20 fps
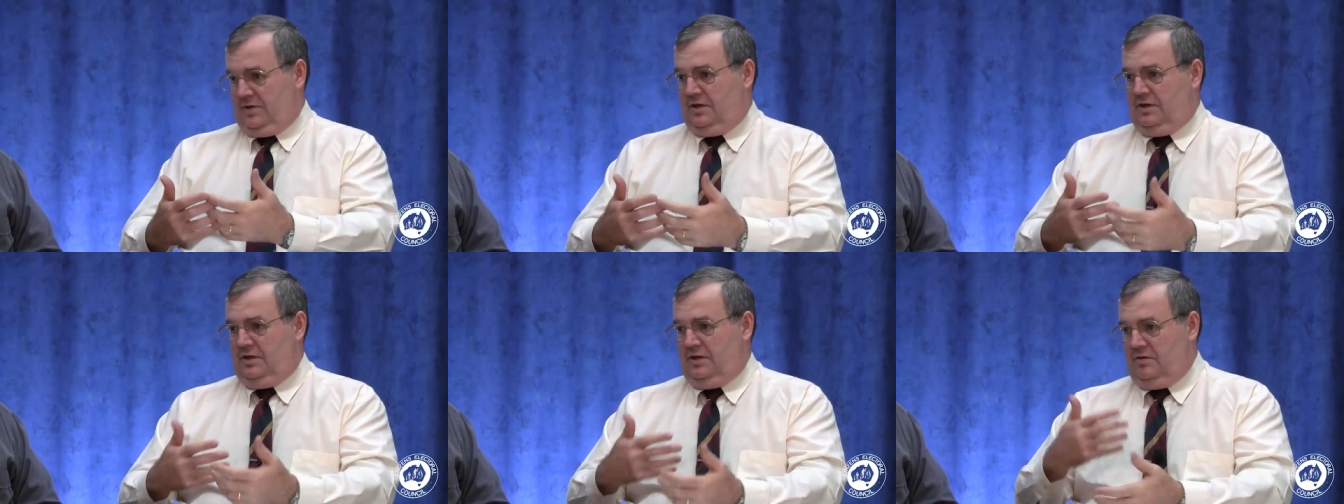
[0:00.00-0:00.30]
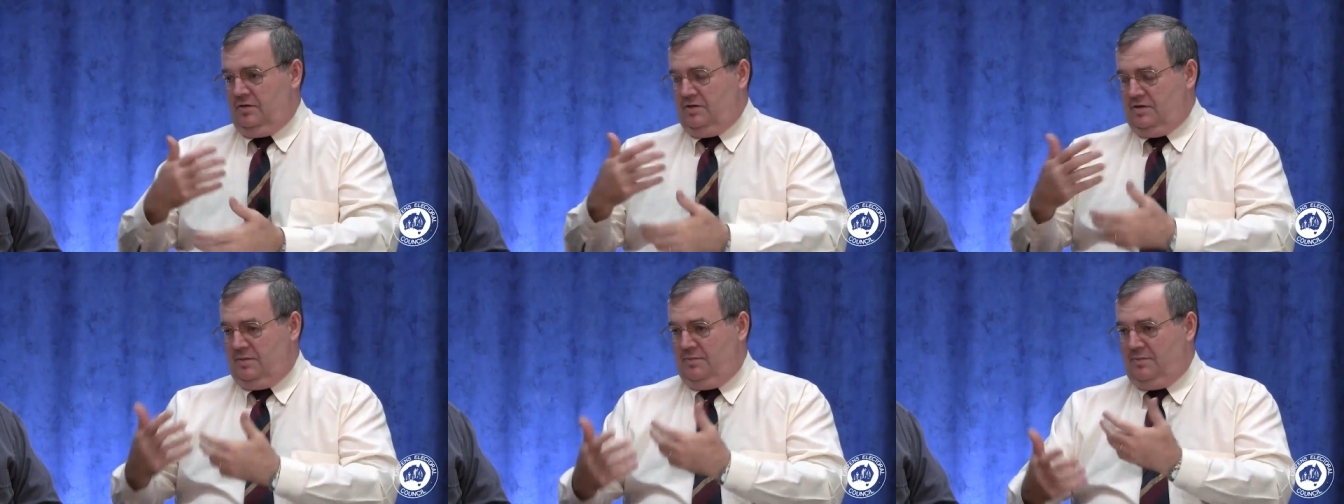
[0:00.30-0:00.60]
that
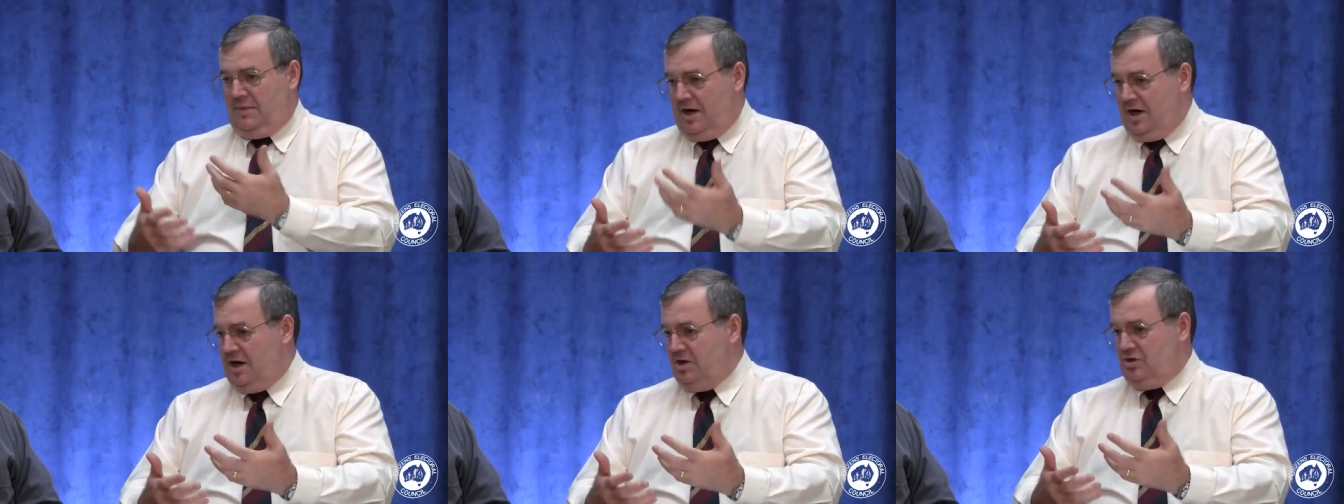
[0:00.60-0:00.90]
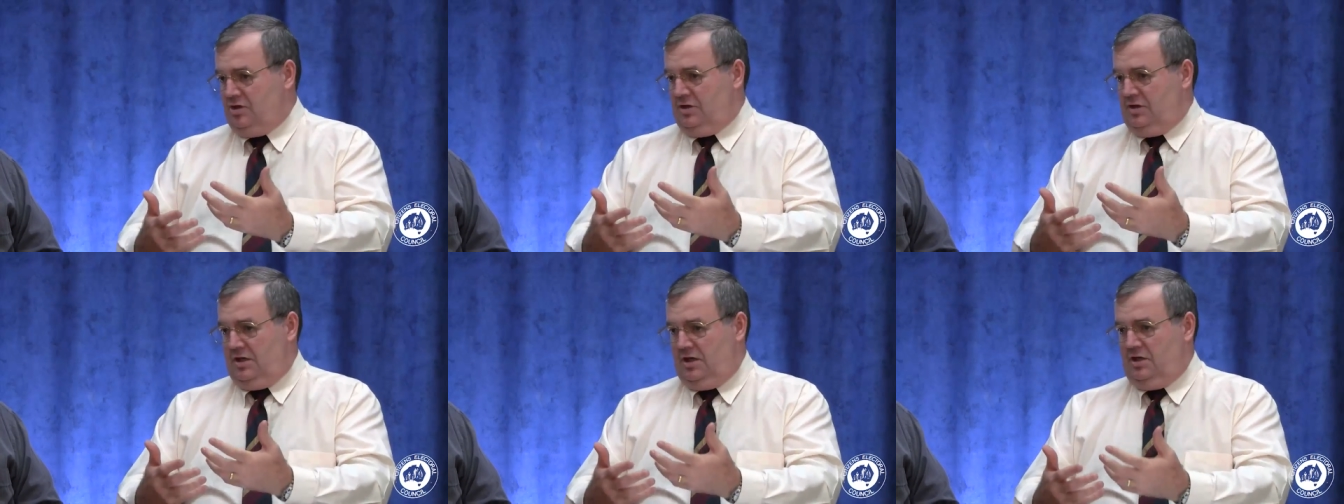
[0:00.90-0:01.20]
there is a
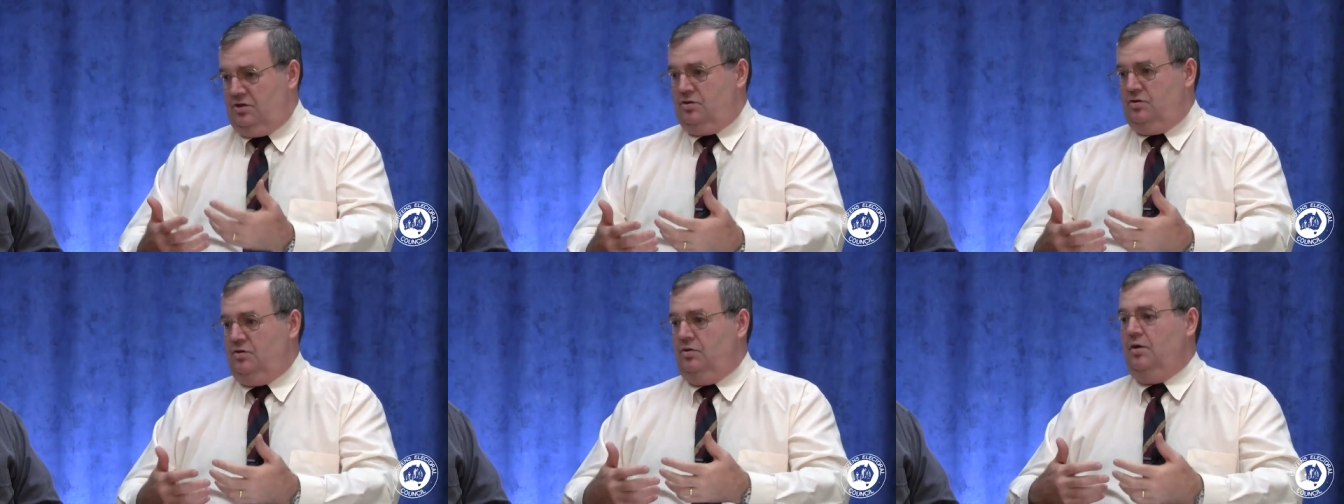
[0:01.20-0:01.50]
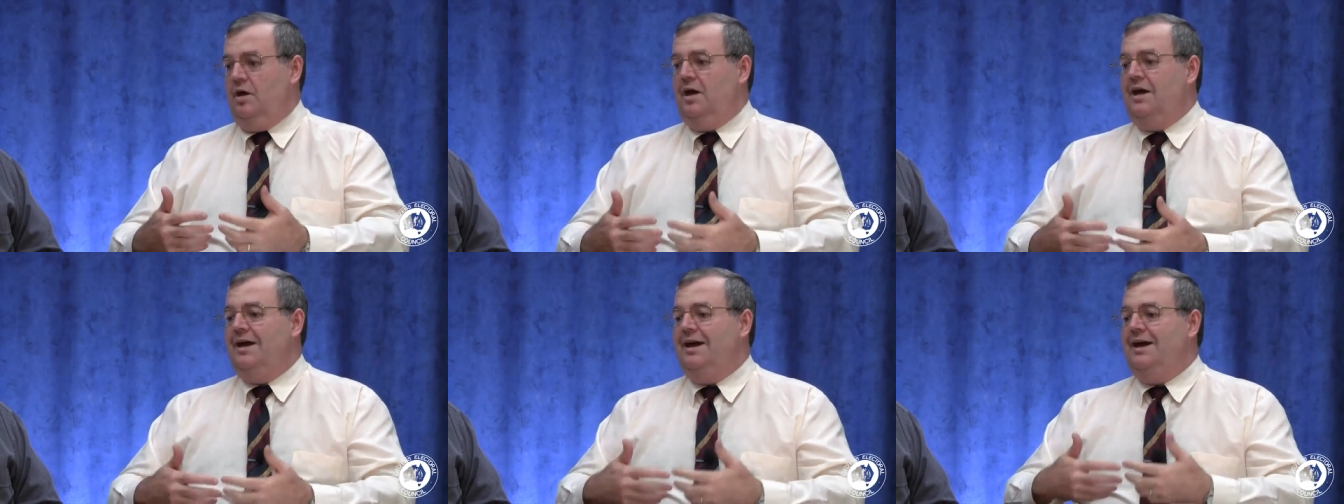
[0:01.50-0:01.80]
margin there
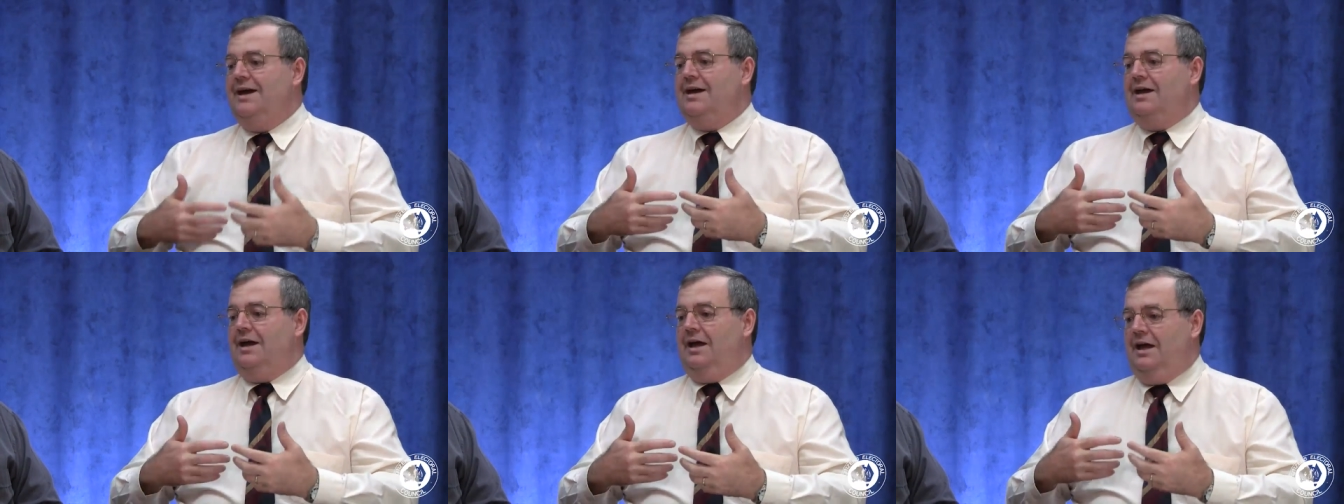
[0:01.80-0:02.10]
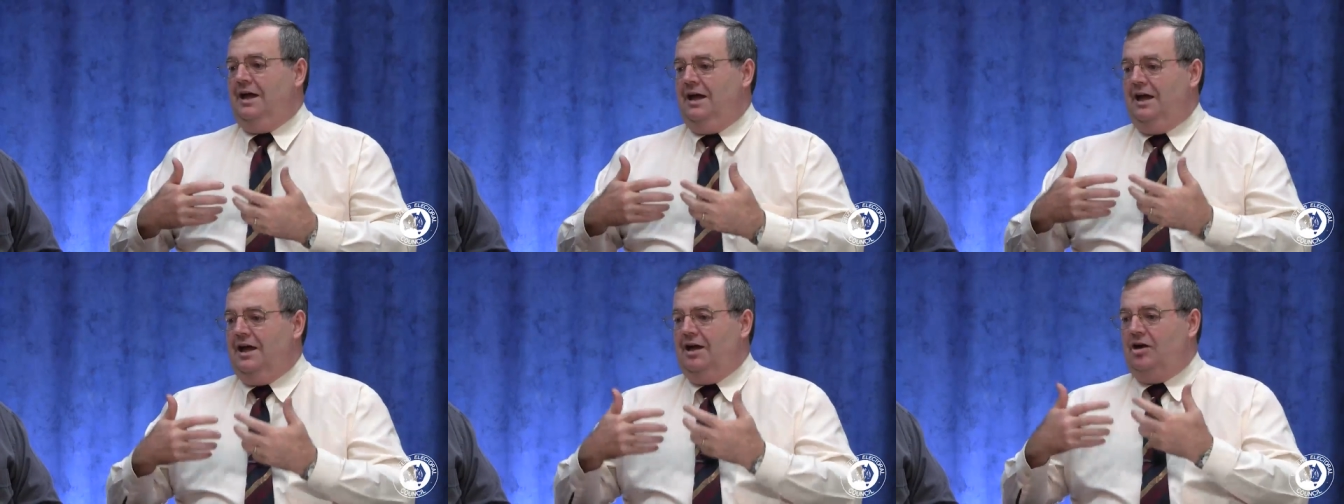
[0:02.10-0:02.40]
to
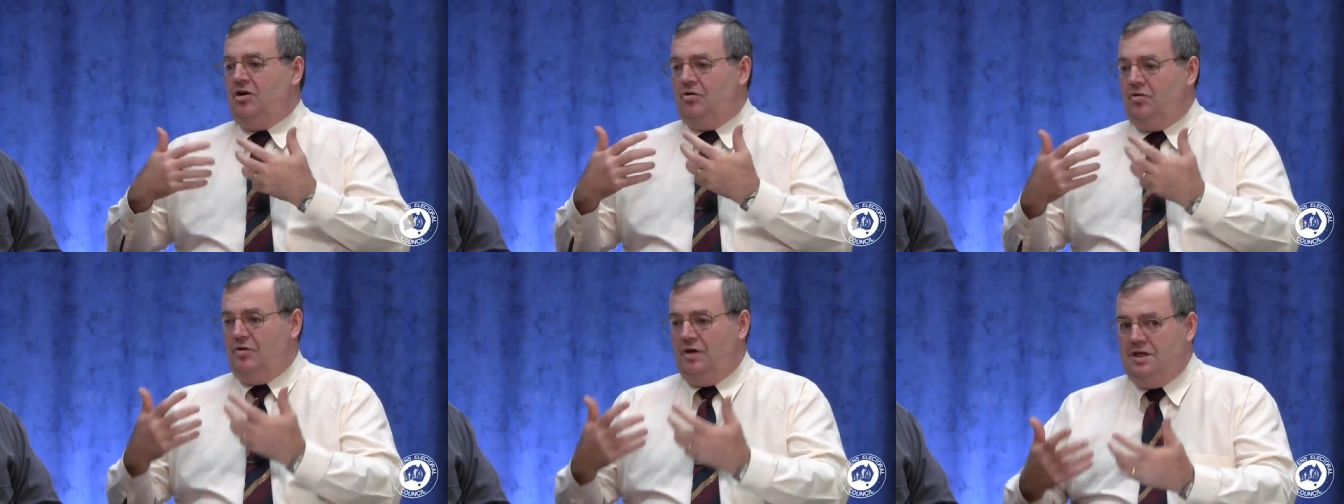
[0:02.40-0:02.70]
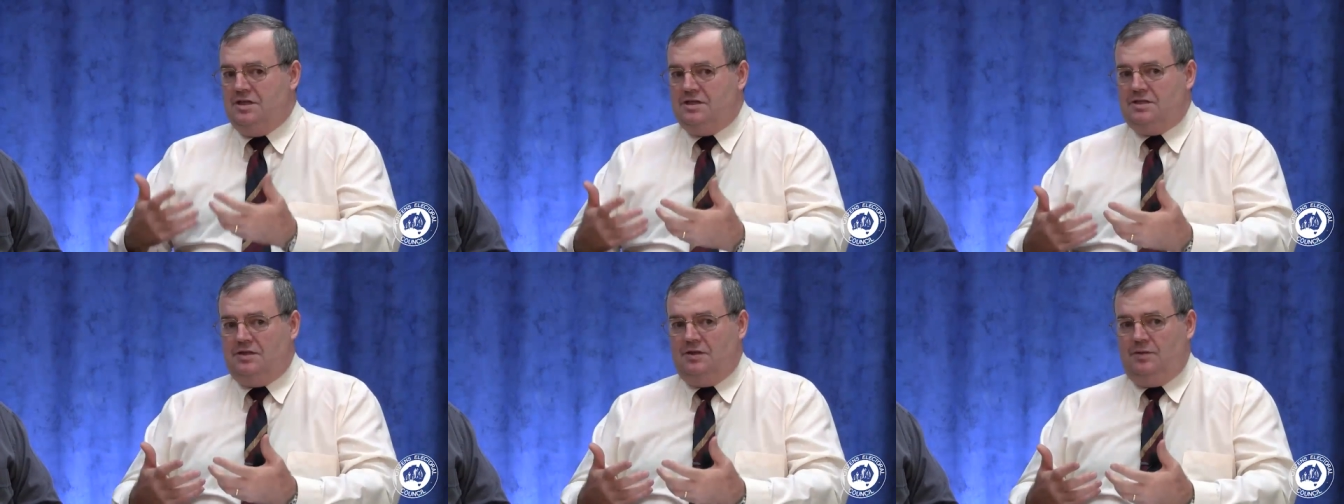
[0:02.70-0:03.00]

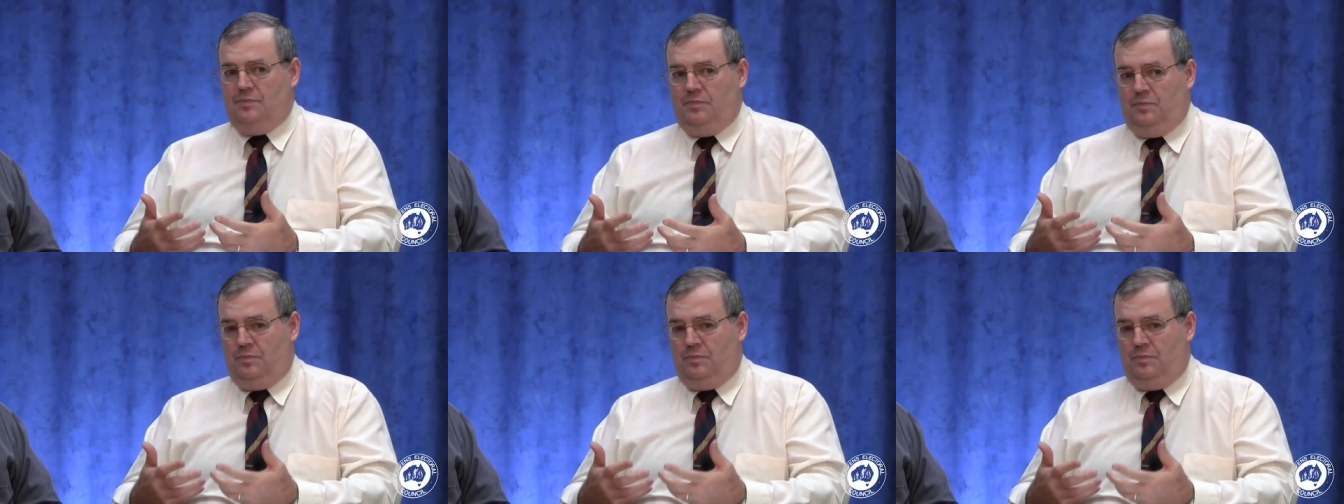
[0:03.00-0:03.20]
increase the